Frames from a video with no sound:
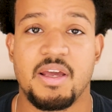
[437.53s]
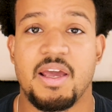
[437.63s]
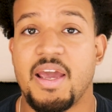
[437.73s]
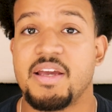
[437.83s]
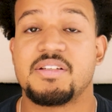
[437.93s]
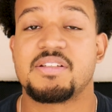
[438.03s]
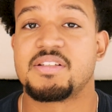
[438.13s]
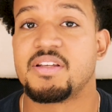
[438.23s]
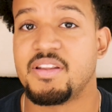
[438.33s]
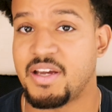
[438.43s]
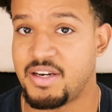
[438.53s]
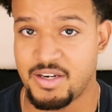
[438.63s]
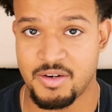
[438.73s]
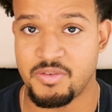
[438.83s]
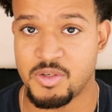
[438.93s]
ace that
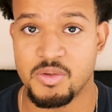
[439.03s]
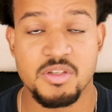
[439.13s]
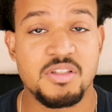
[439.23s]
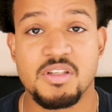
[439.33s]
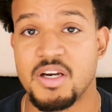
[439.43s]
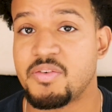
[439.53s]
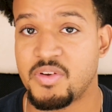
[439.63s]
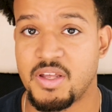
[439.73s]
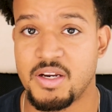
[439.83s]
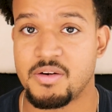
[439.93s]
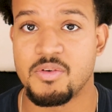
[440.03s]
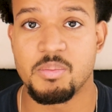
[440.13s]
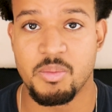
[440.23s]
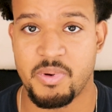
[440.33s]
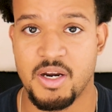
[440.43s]
interview, study for that interview,
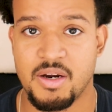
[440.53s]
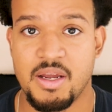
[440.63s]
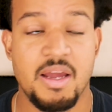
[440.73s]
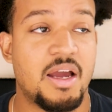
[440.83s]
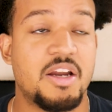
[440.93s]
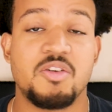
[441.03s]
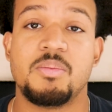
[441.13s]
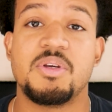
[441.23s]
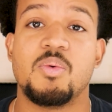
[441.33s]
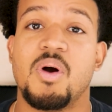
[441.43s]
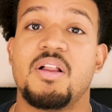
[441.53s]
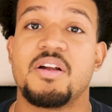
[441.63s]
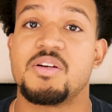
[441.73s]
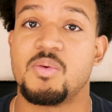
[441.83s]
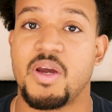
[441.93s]
prepare, and you'll be well on
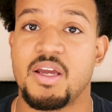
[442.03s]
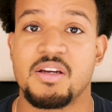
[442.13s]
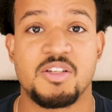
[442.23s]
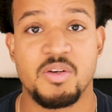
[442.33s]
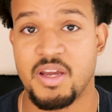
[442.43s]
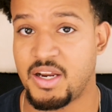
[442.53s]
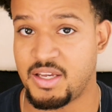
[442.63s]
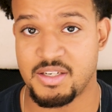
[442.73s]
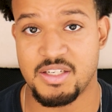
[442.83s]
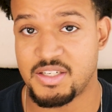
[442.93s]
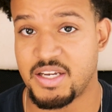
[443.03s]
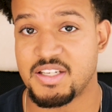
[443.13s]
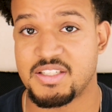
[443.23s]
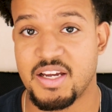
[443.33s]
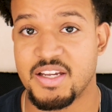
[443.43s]
your way to getting into data
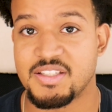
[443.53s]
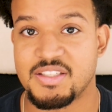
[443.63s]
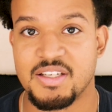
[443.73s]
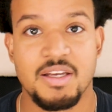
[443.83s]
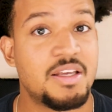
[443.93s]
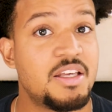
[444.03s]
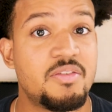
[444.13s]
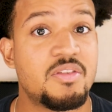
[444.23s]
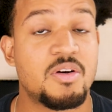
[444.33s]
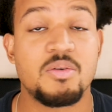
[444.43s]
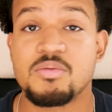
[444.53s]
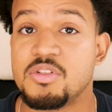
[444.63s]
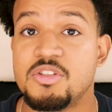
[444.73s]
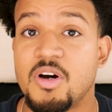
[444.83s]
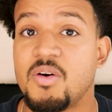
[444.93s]
science, even though you
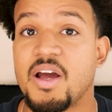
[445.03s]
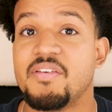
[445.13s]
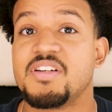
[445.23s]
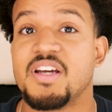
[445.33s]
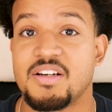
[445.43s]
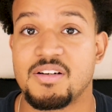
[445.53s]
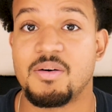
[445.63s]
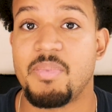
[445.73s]
don't have a technical